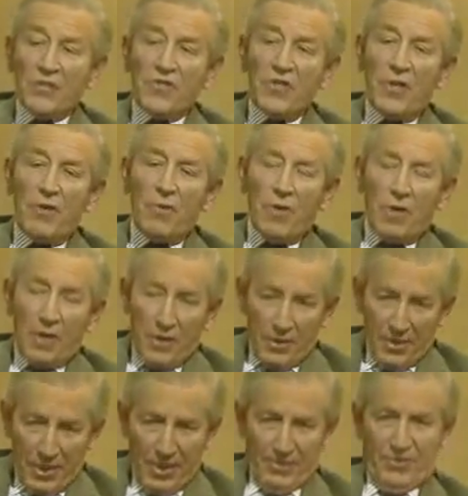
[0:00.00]
So,
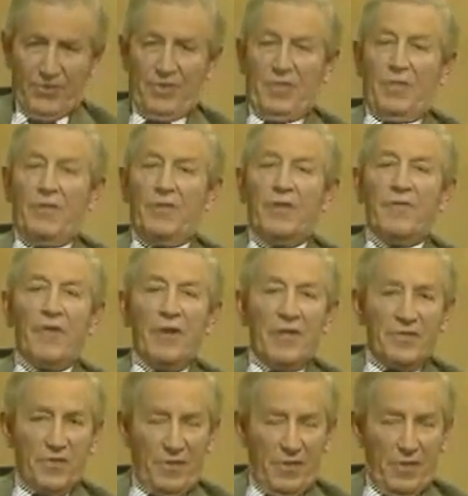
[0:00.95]
yes, the
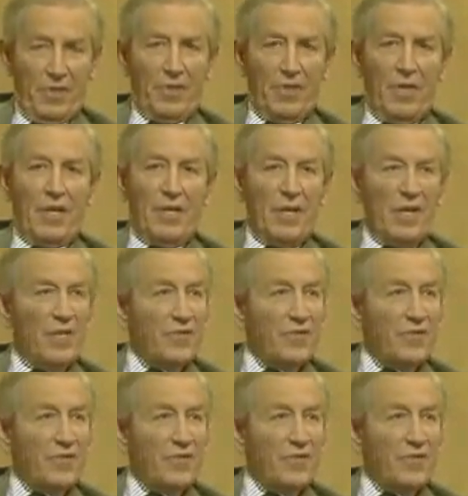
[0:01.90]
first thing, then,